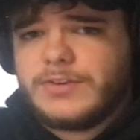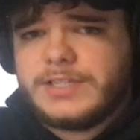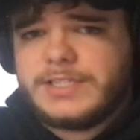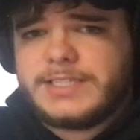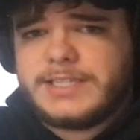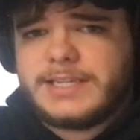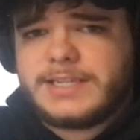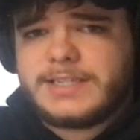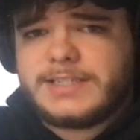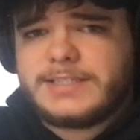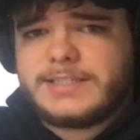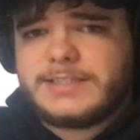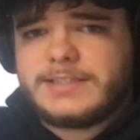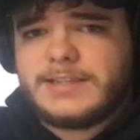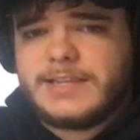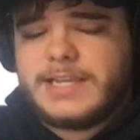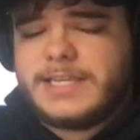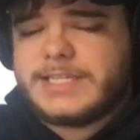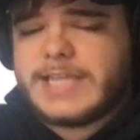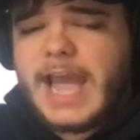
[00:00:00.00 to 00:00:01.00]
36.
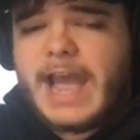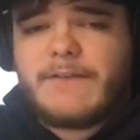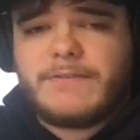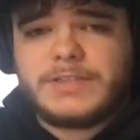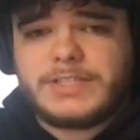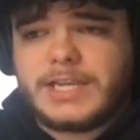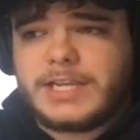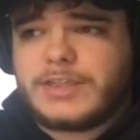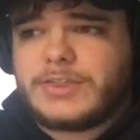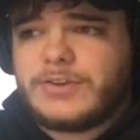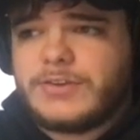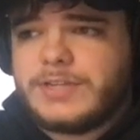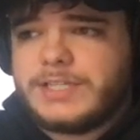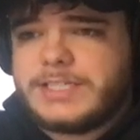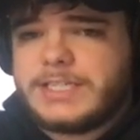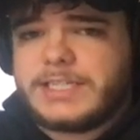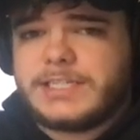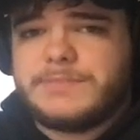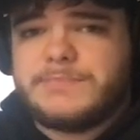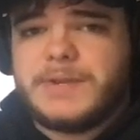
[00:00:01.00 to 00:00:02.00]
He's averaged like
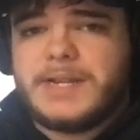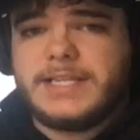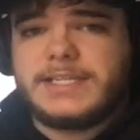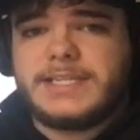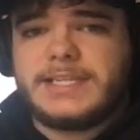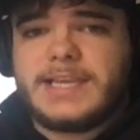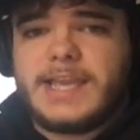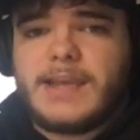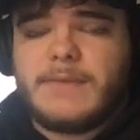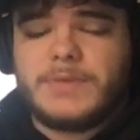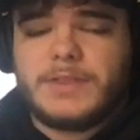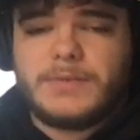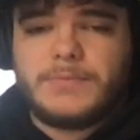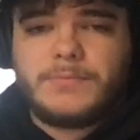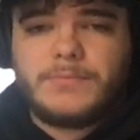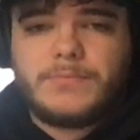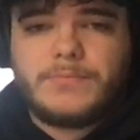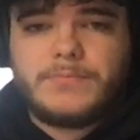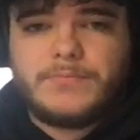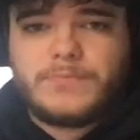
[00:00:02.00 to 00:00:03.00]
36 minutes a game in
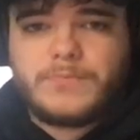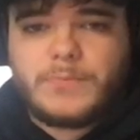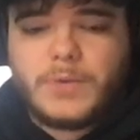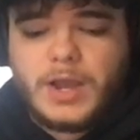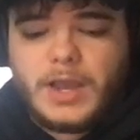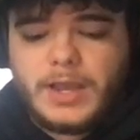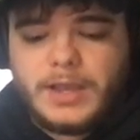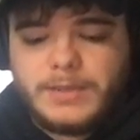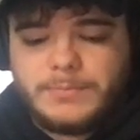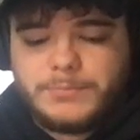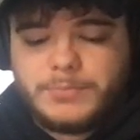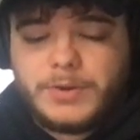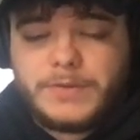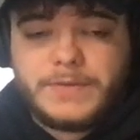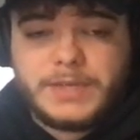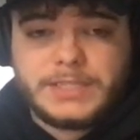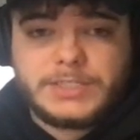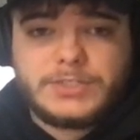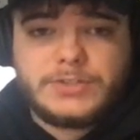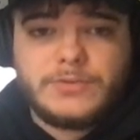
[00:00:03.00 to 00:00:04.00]
the
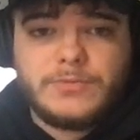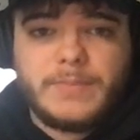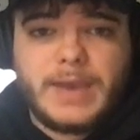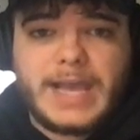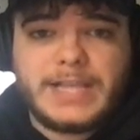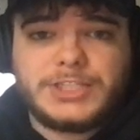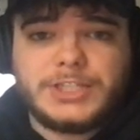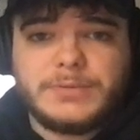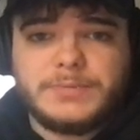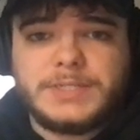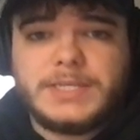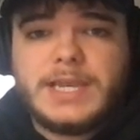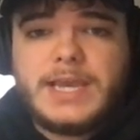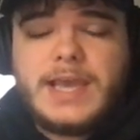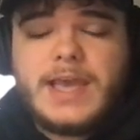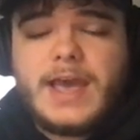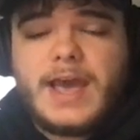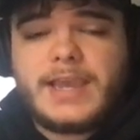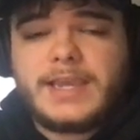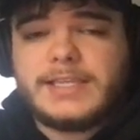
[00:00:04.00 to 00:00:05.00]
previous 2 matchups
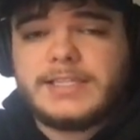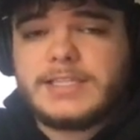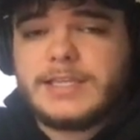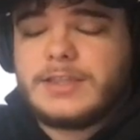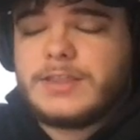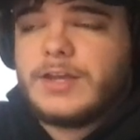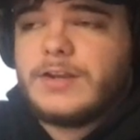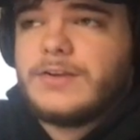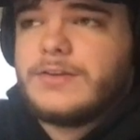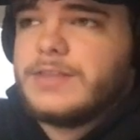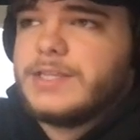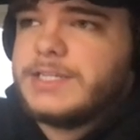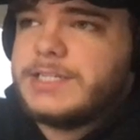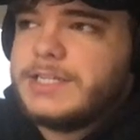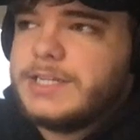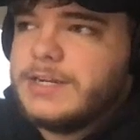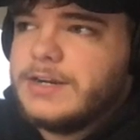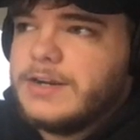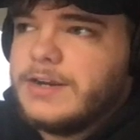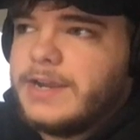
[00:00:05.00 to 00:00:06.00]
against the Thunder
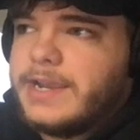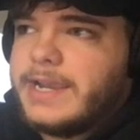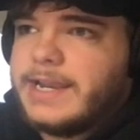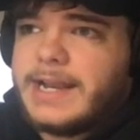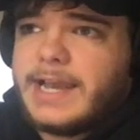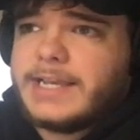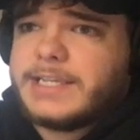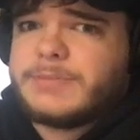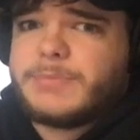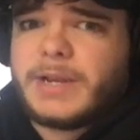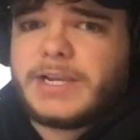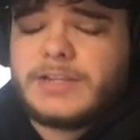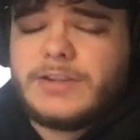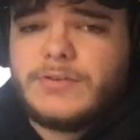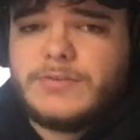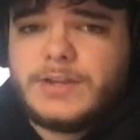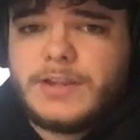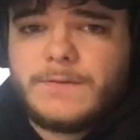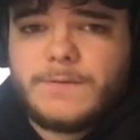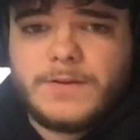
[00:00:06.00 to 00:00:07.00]
this year, and I expect
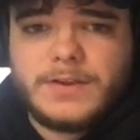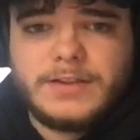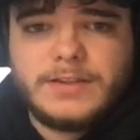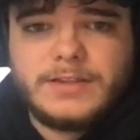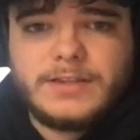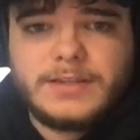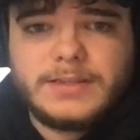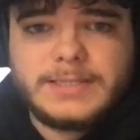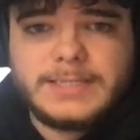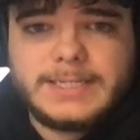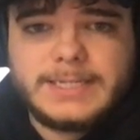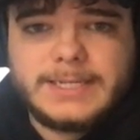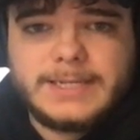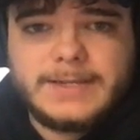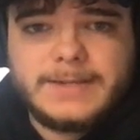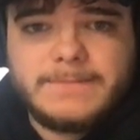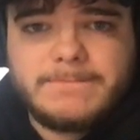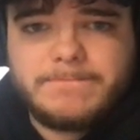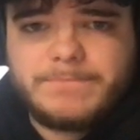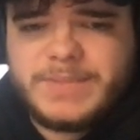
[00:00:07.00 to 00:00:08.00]
no different.
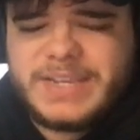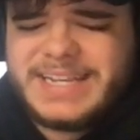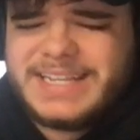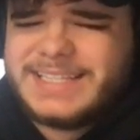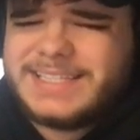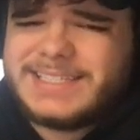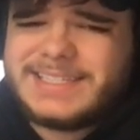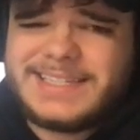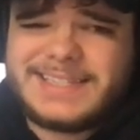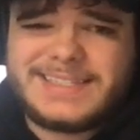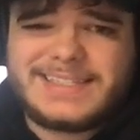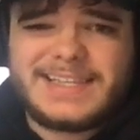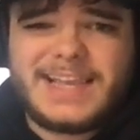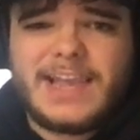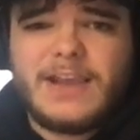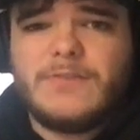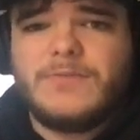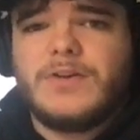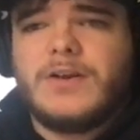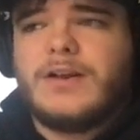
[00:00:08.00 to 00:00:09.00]
And he's
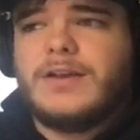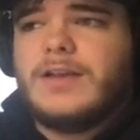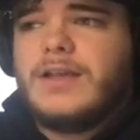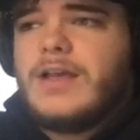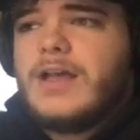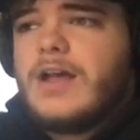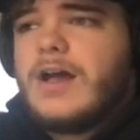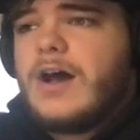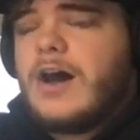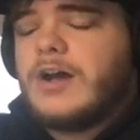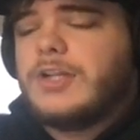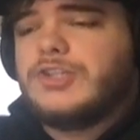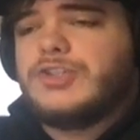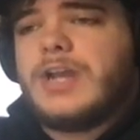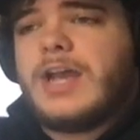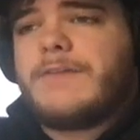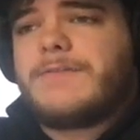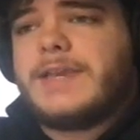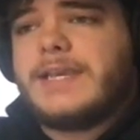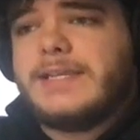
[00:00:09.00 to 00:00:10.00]
6K over on
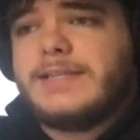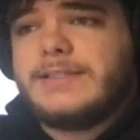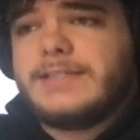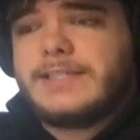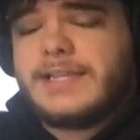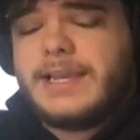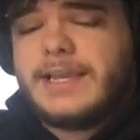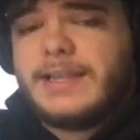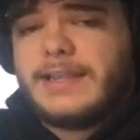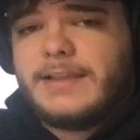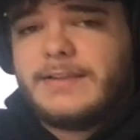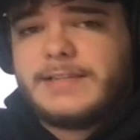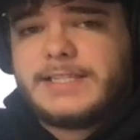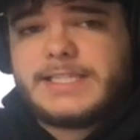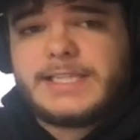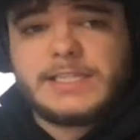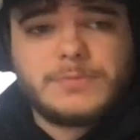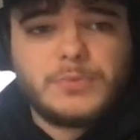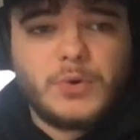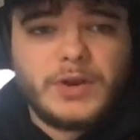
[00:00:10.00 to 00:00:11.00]
DraftKings and then
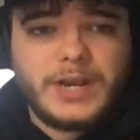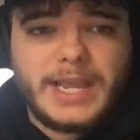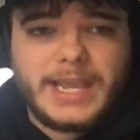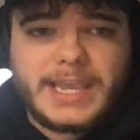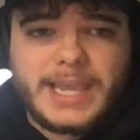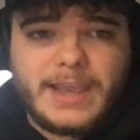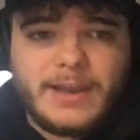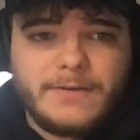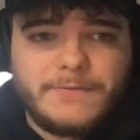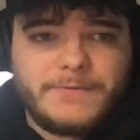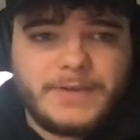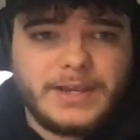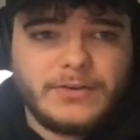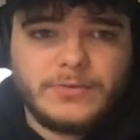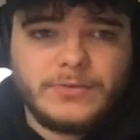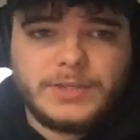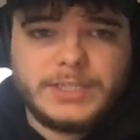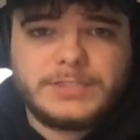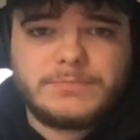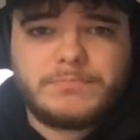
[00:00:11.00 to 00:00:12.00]
6.8K on
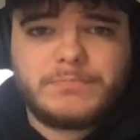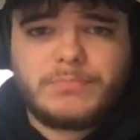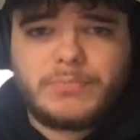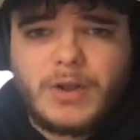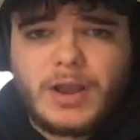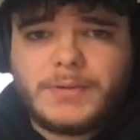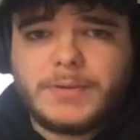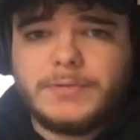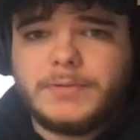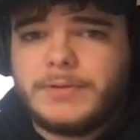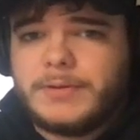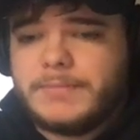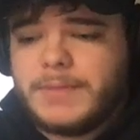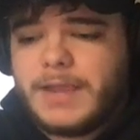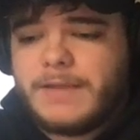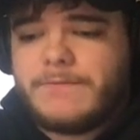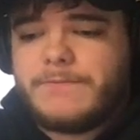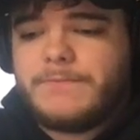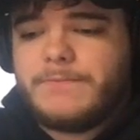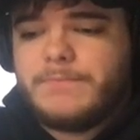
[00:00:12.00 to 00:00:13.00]
FanDuel. He's probably
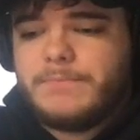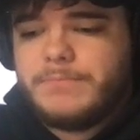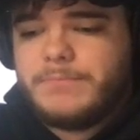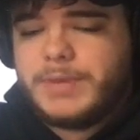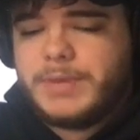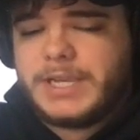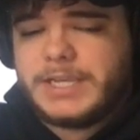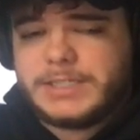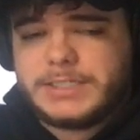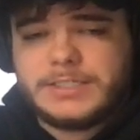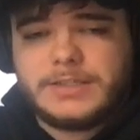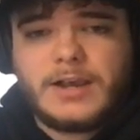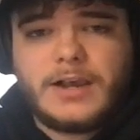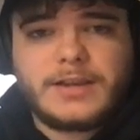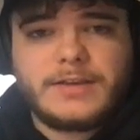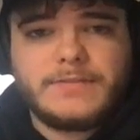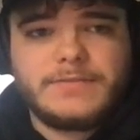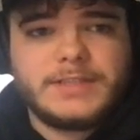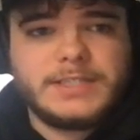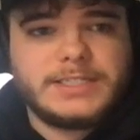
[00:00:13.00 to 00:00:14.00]
my biggest
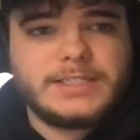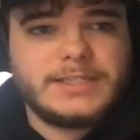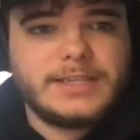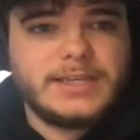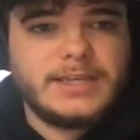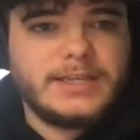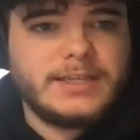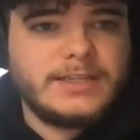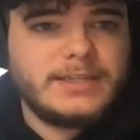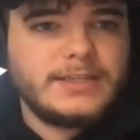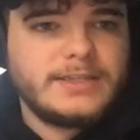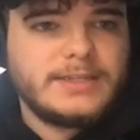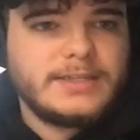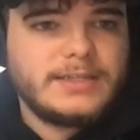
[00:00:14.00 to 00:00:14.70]
lock of the slate.